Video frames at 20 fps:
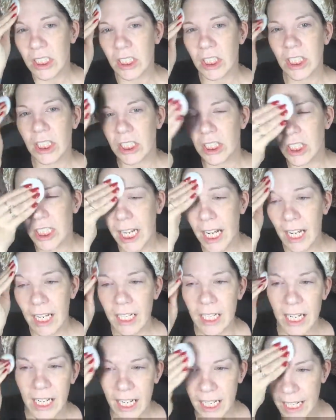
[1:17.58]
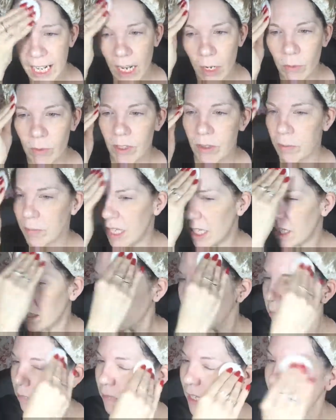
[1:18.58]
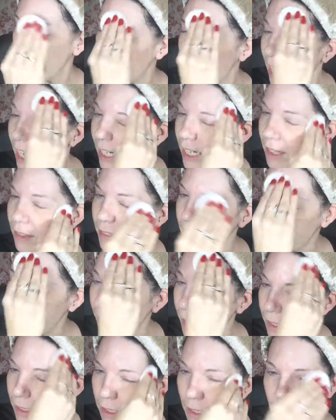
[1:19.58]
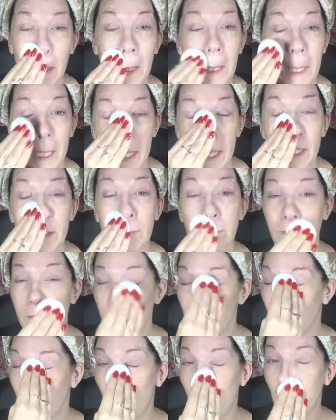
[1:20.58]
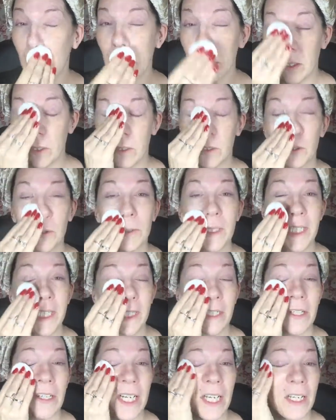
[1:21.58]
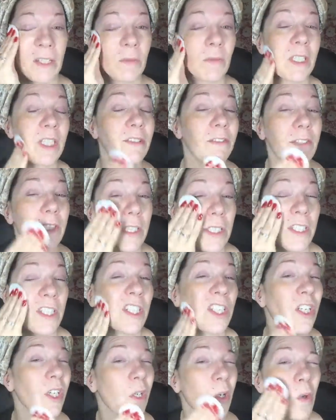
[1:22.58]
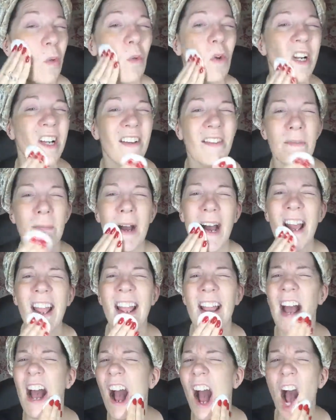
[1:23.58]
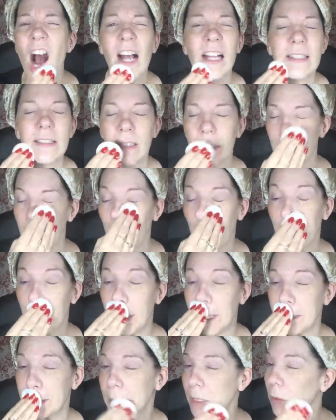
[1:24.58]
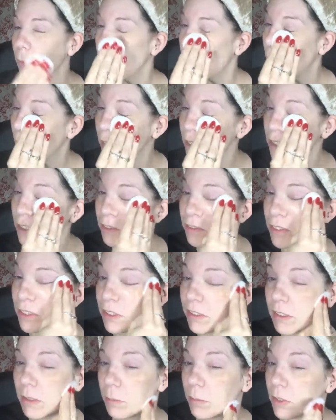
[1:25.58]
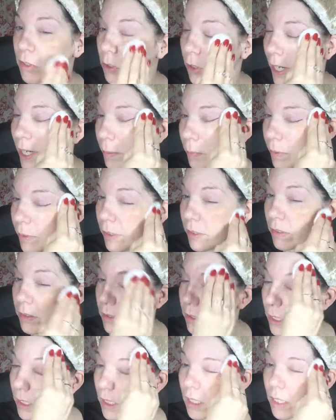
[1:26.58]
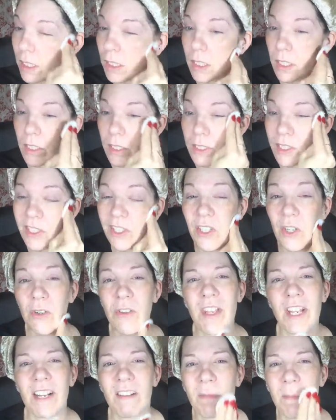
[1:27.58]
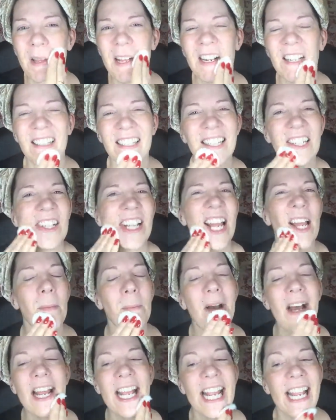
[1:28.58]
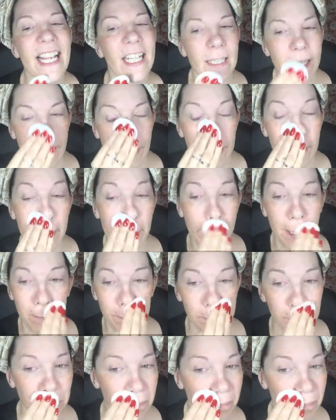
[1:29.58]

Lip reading: chit chat, hang out with me, that kind of thing. If you aren't new here and you're one of my awesome, amazing, wonderful subscribers, you know that I've been a little MIA lately.